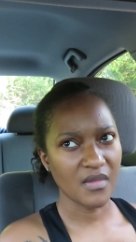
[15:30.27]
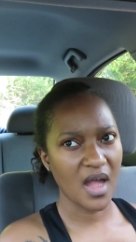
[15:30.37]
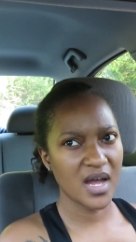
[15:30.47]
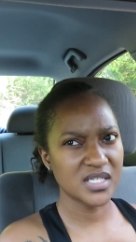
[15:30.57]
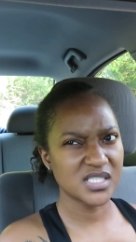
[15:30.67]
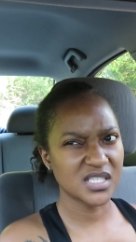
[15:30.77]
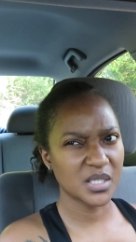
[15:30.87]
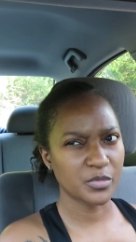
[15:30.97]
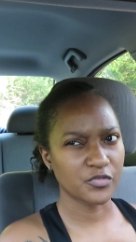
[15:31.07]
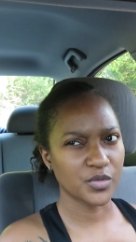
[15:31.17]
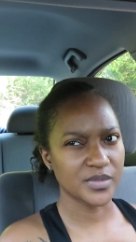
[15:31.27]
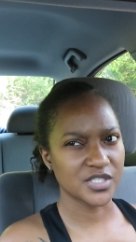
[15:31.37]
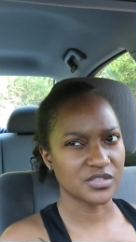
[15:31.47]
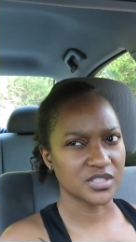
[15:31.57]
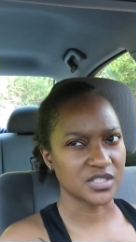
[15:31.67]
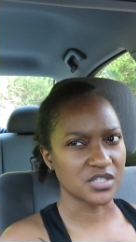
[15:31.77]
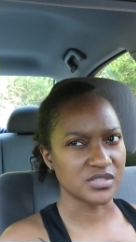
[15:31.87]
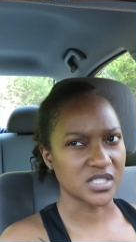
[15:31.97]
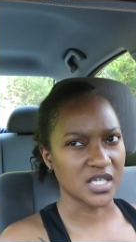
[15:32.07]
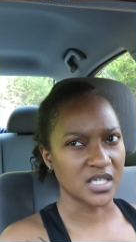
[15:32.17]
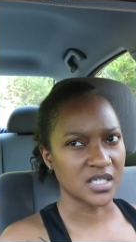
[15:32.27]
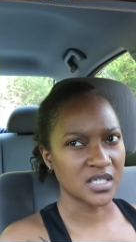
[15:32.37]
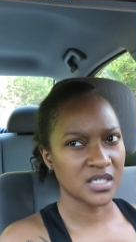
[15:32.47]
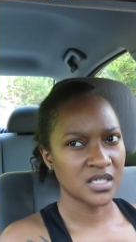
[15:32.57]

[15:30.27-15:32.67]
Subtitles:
I honestly think before we turned adults, like